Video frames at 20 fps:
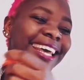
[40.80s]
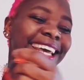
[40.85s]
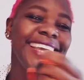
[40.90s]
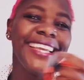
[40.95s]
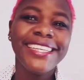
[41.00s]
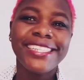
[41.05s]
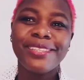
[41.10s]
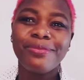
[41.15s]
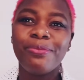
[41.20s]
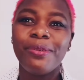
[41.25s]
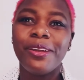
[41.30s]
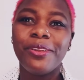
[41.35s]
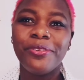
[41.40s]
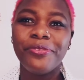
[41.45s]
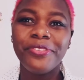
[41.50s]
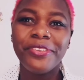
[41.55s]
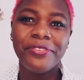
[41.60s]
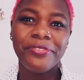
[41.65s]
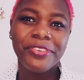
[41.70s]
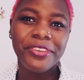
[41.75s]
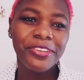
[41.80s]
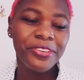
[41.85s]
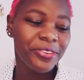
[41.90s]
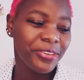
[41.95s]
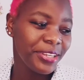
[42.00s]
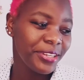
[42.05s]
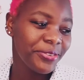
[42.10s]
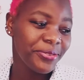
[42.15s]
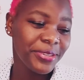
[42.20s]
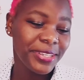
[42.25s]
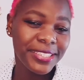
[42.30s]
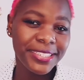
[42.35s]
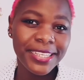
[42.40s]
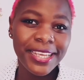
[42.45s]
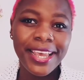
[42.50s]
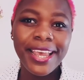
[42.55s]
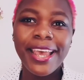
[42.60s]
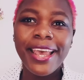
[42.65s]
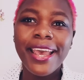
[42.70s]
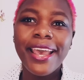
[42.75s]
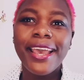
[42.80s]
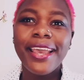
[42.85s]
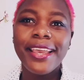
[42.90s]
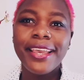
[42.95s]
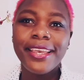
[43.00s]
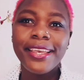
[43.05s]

it's part of the video anyways.